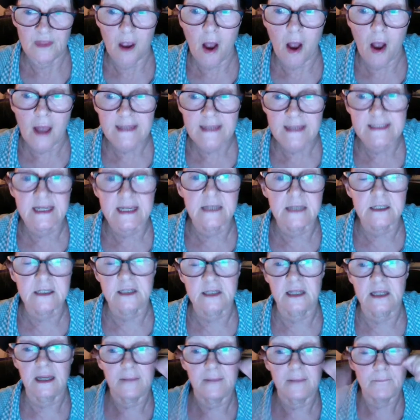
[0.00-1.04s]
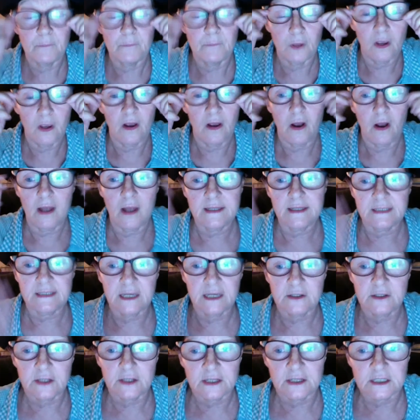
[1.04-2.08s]
I said to
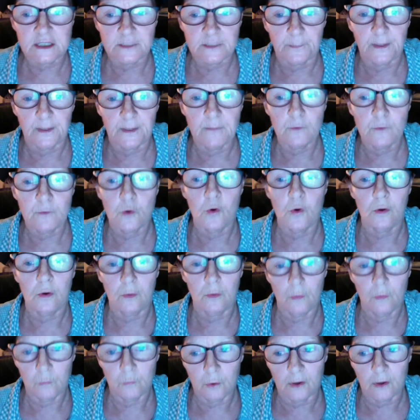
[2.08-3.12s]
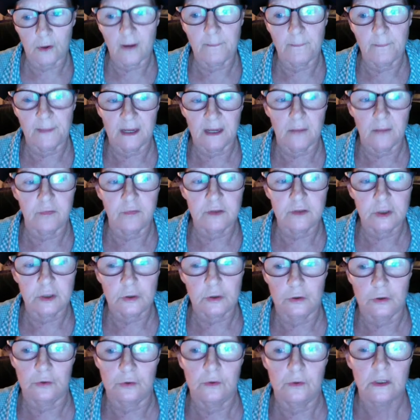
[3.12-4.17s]
the Supreme Court, would I be able
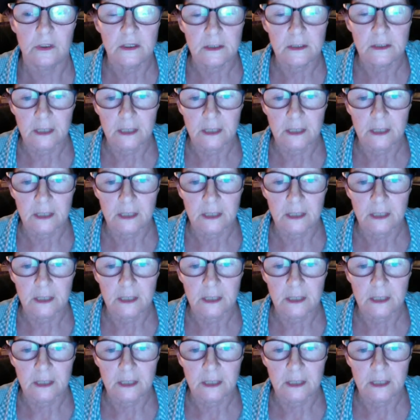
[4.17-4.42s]
to